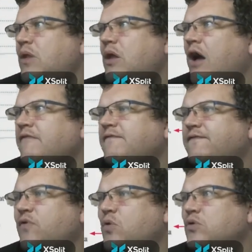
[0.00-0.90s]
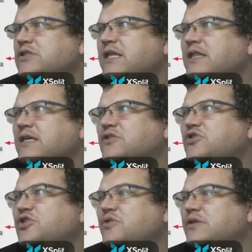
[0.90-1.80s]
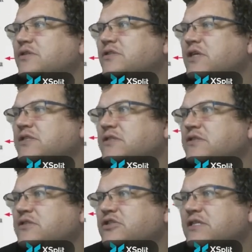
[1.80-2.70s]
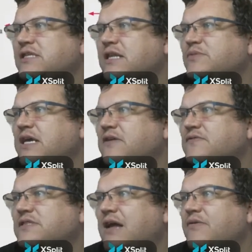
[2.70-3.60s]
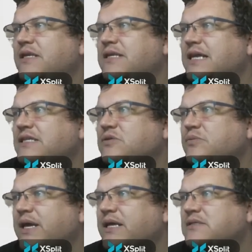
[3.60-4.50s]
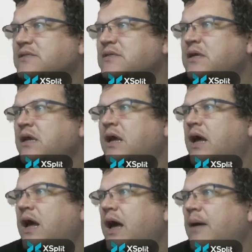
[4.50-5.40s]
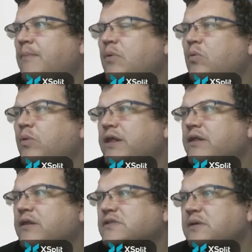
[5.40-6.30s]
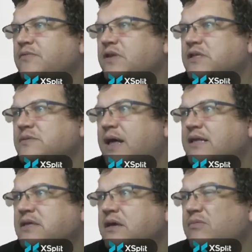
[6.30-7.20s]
Unfortunately, this student does just let themselves down a little bit with some of this maths.